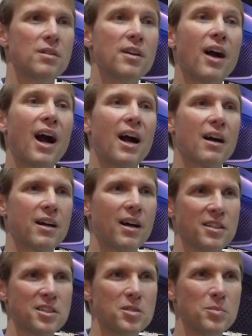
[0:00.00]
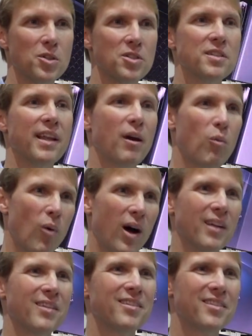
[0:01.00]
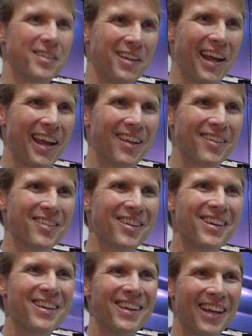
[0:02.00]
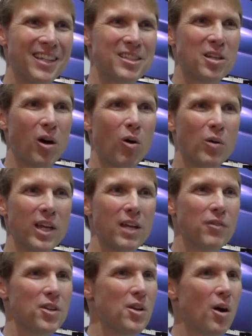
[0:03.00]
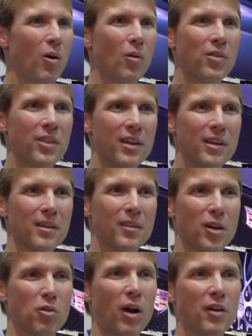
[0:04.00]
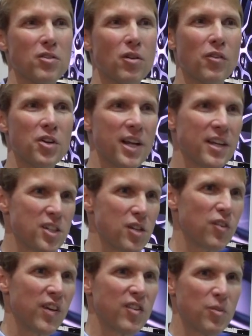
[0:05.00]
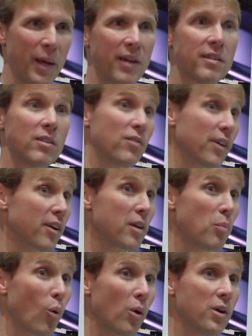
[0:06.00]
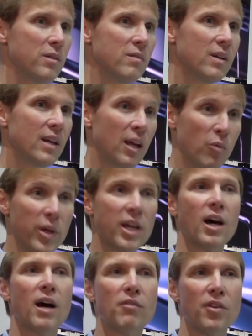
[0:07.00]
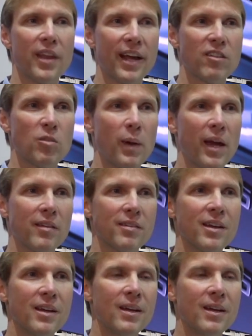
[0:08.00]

There are customers that want sedans. And so even though the crossover and SUV space is very important, and we cover that space,